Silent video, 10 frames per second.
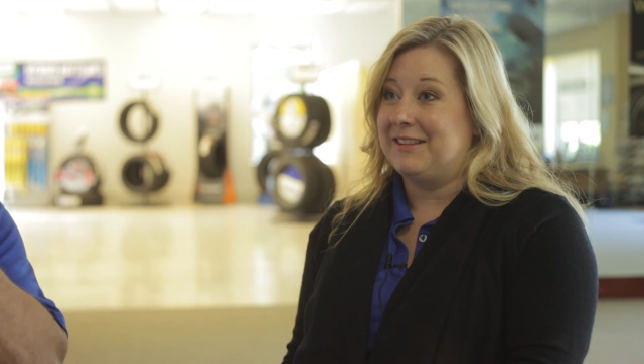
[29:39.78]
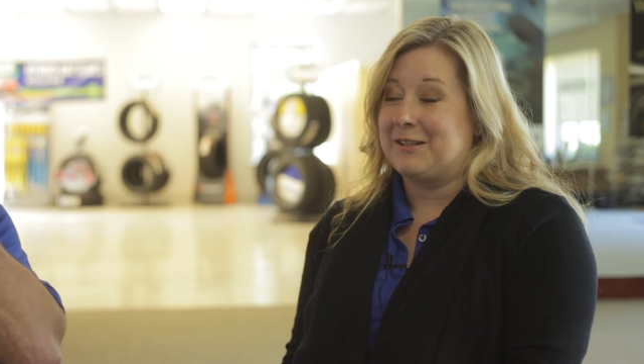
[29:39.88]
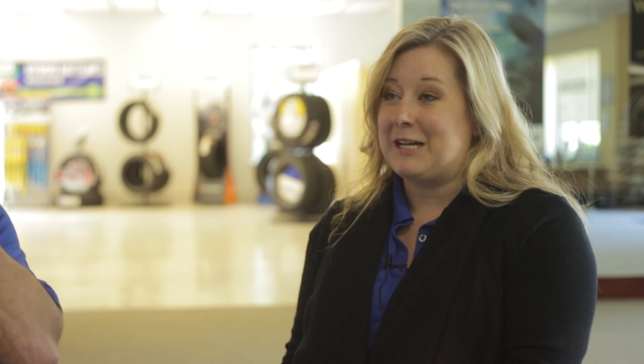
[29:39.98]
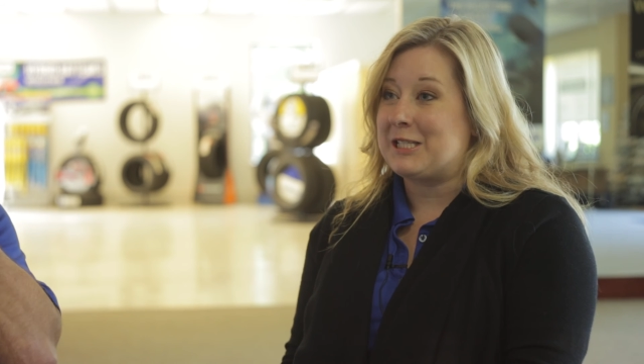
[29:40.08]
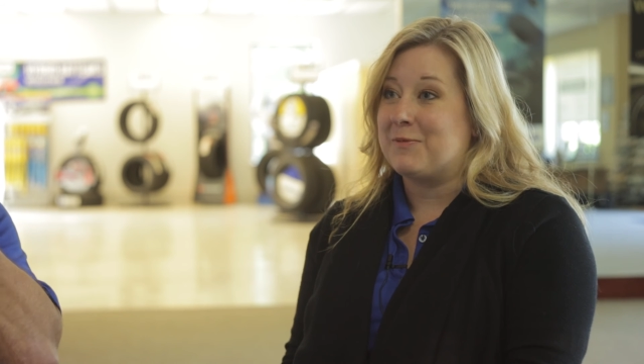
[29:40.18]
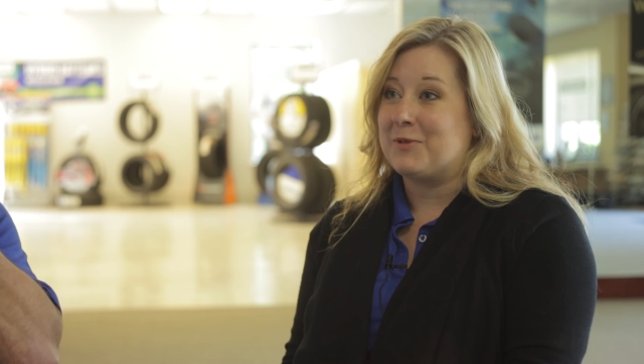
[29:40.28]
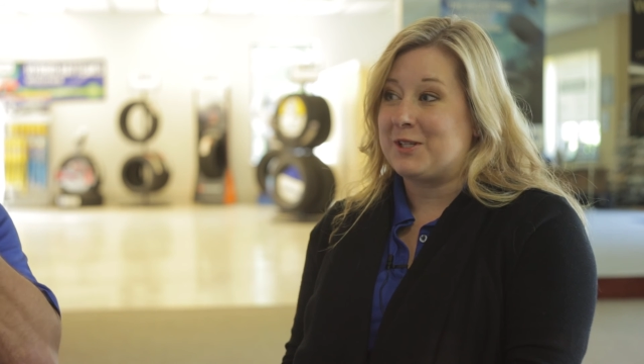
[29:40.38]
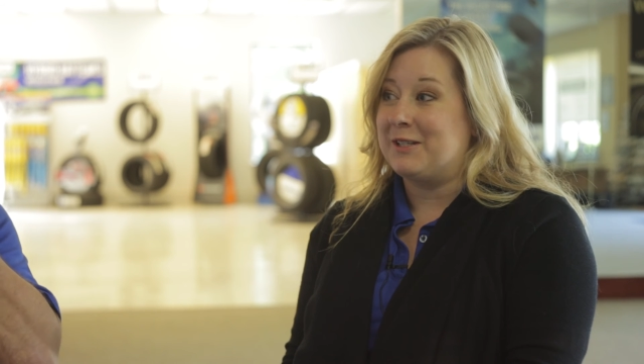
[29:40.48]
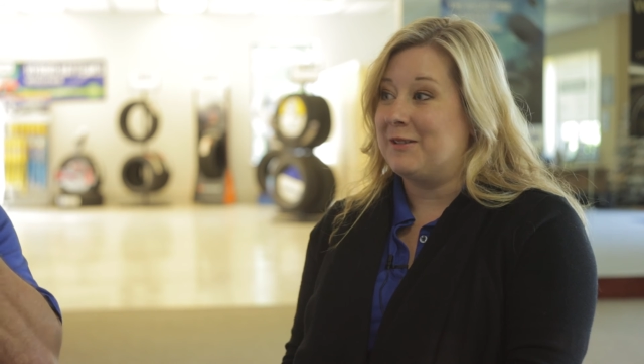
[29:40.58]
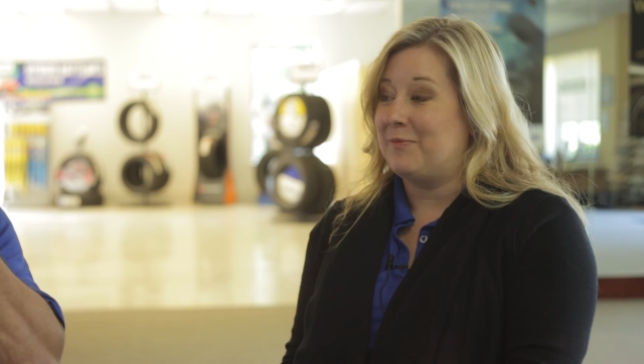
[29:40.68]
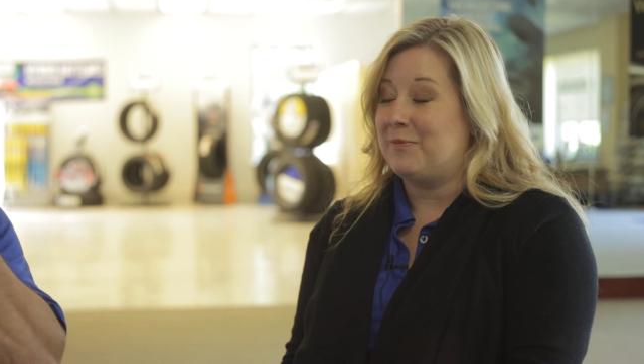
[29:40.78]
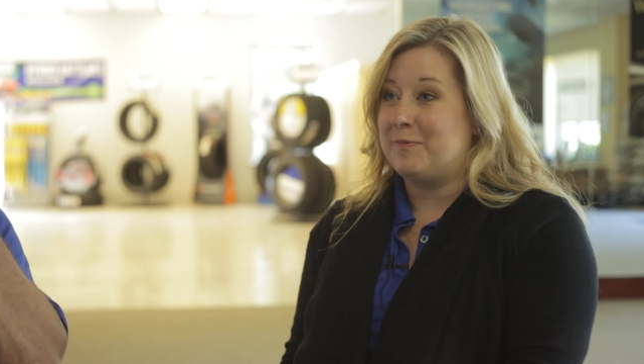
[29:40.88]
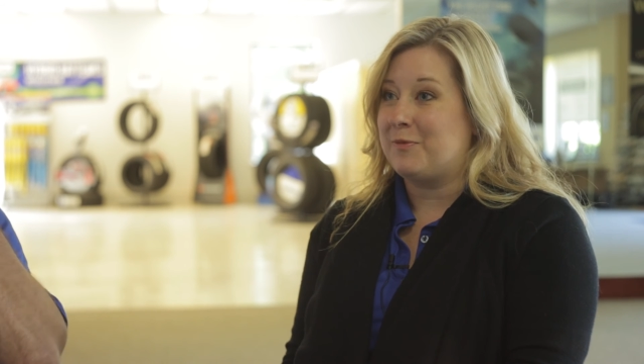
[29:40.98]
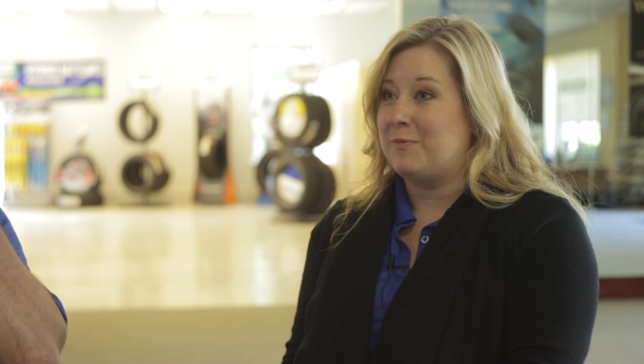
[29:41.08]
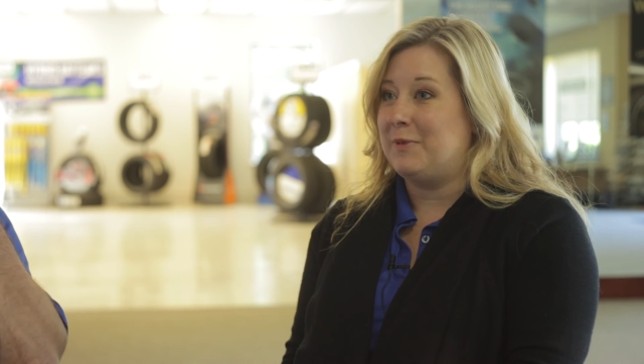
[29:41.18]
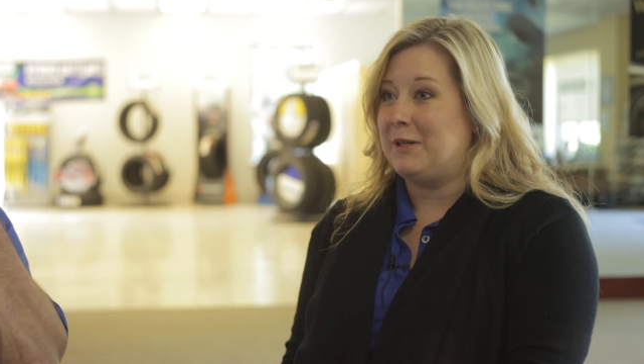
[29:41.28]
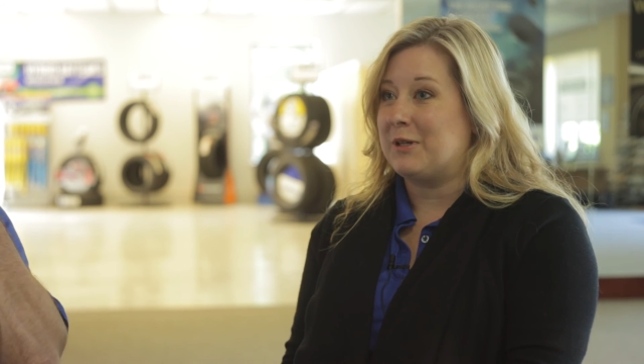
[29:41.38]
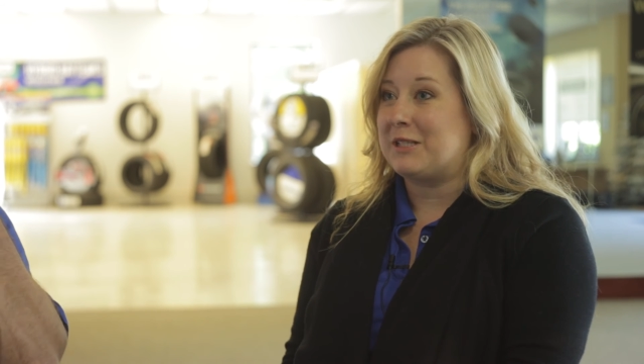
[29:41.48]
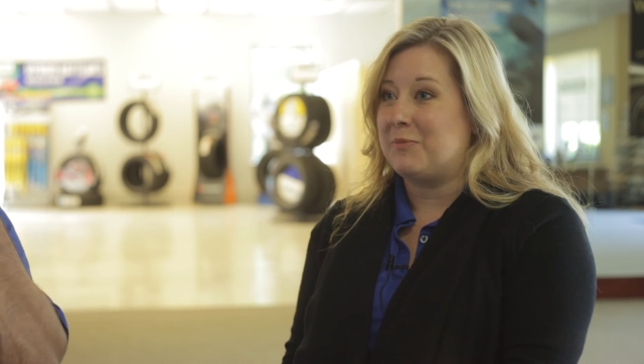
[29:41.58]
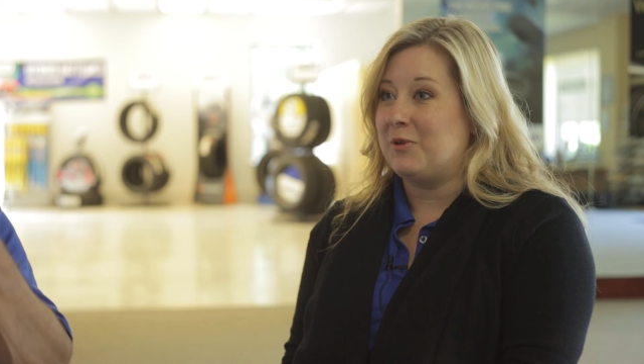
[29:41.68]
the customer's going to be
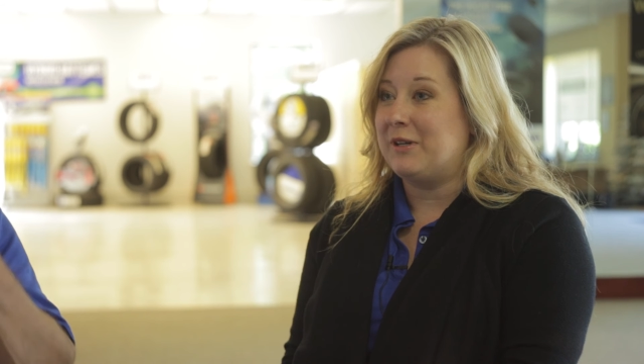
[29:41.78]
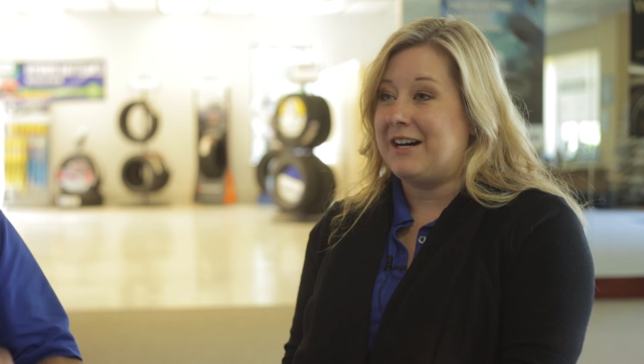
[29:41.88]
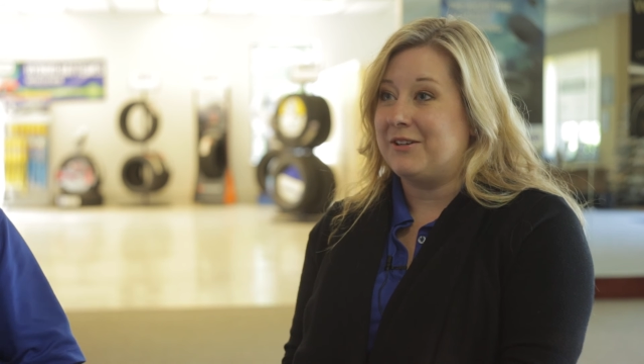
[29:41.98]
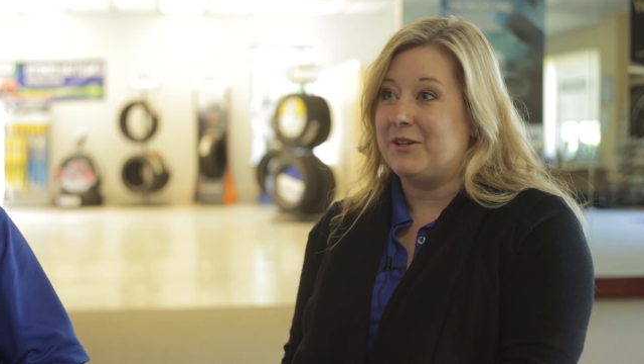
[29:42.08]
quick to point out,